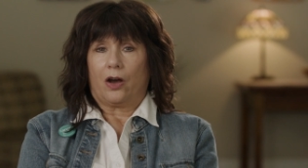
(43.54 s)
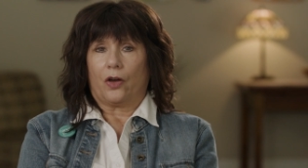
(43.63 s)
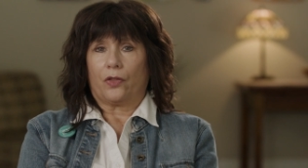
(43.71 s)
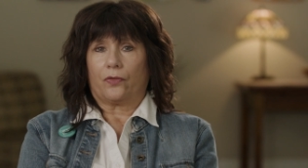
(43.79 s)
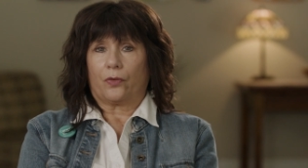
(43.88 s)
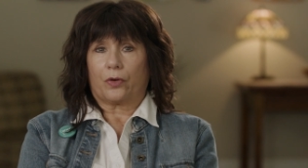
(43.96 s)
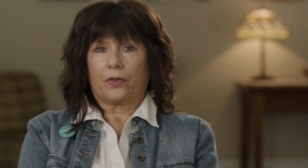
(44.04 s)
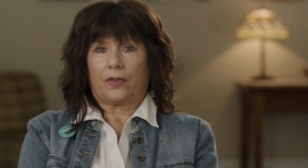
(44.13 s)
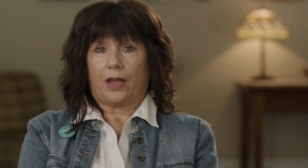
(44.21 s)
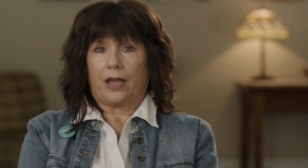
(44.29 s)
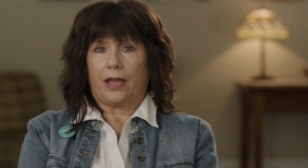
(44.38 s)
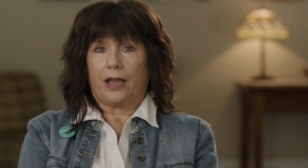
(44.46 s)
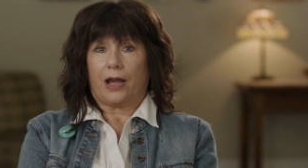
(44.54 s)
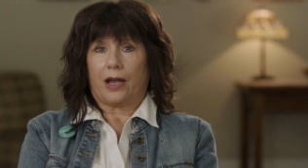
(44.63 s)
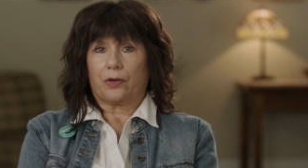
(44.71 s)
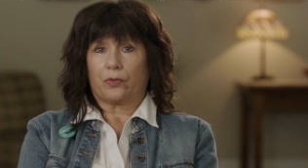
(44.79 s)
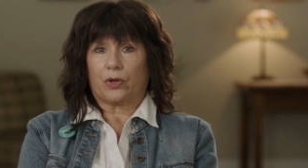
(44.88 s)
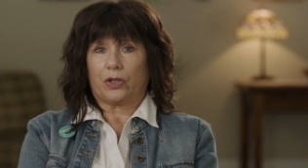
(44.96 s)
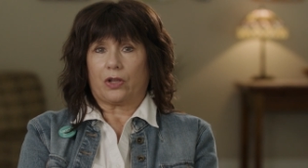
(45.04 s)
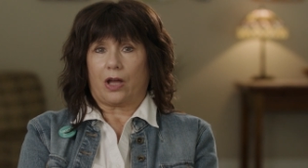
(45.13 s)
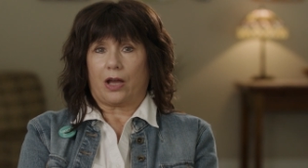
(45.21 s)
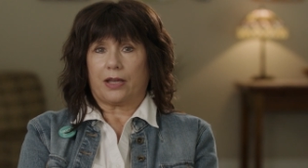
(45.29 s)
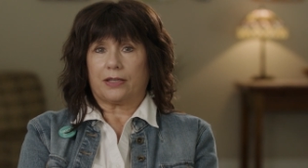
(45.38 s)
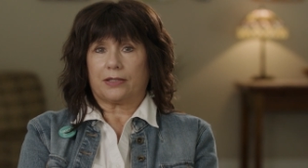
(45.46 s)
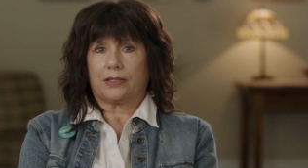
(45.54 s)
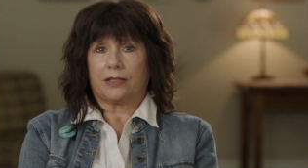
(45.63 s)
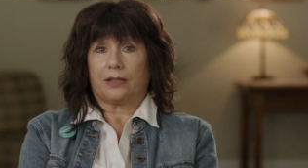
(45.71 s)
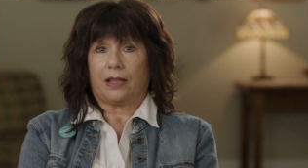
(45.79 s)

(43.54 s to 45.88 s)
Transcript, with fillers: On the fourth day, I realized